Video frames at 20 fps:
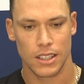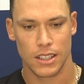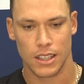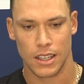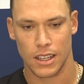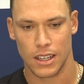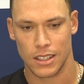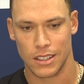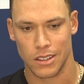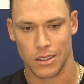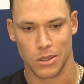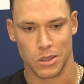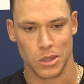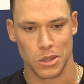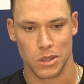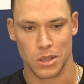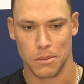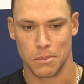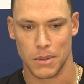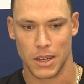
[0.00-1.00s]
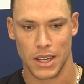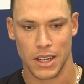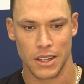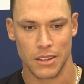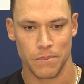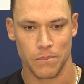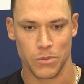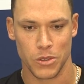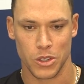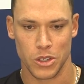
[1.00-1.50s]
another goal of mine.
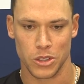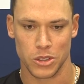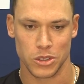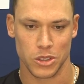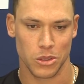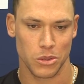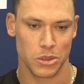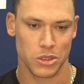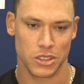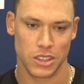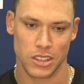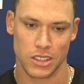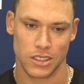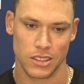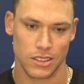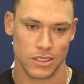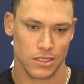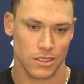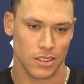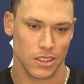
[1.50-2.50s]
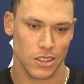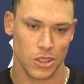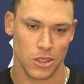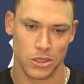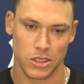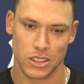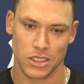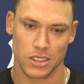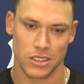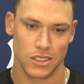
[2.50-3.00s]
So it was just,
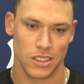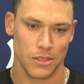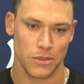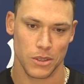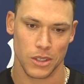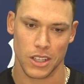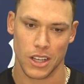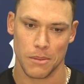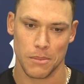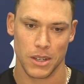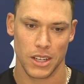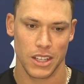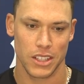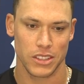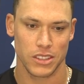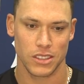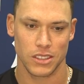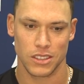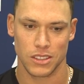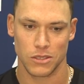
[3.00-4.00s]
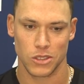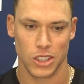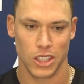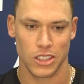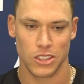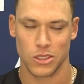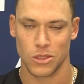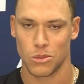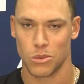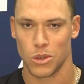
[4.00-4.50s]
just different combinations of
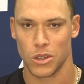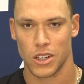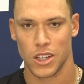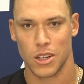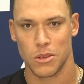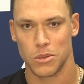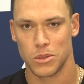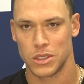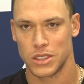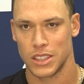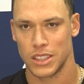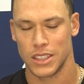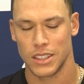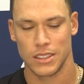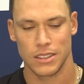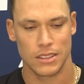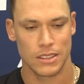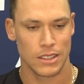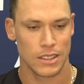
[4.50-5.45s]
changing the workout routine,